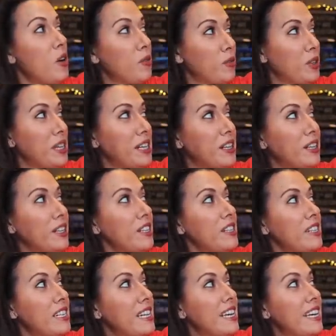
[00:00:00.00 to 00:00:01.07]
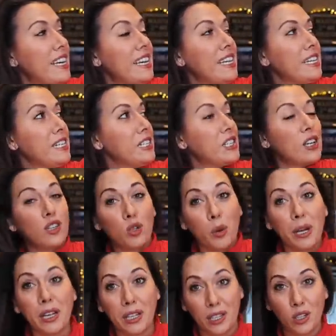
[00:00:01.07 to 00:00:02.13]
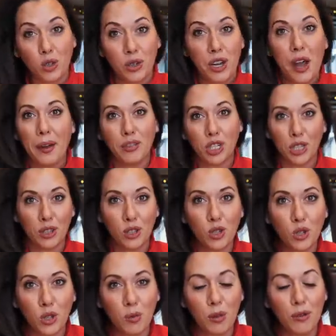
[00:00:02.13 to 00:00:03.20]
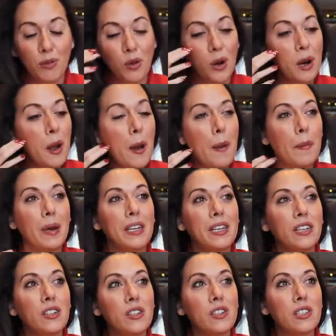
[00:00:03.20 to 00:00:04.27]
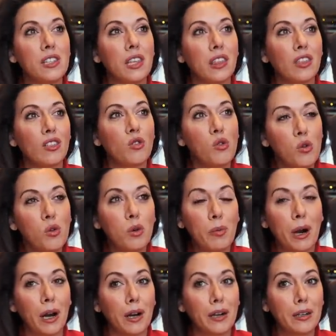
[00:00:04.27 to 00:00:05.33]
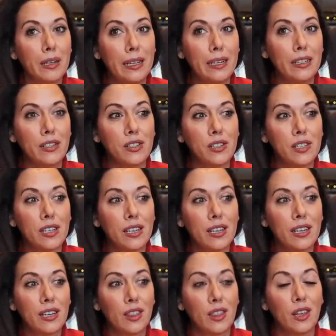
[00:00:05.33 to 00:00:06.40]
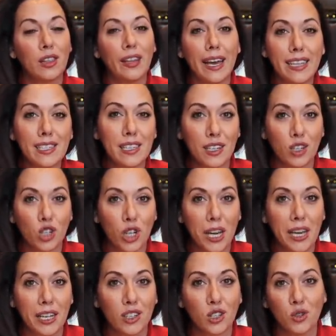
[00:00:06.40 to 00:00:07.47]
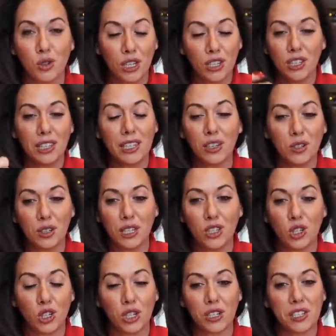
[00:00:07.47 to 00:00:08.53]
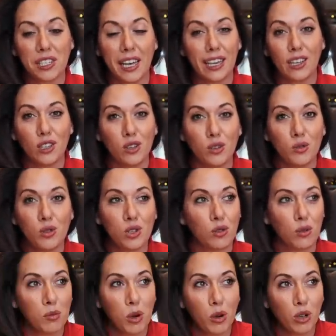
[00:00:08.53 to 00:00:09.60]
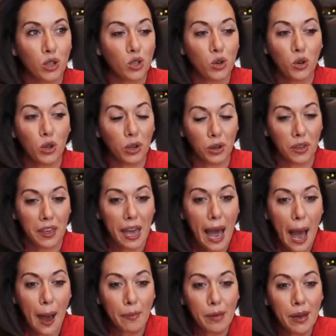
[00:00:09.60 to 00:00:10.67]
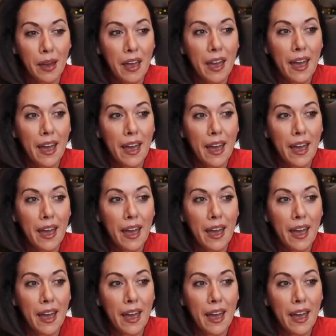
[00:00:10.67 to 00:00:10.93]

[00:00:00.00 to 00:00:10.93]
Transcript: over here is a twinkly tree. I've shared this tree before, but here's the cool part is the lights can change. You can literally just like use the remote control or the app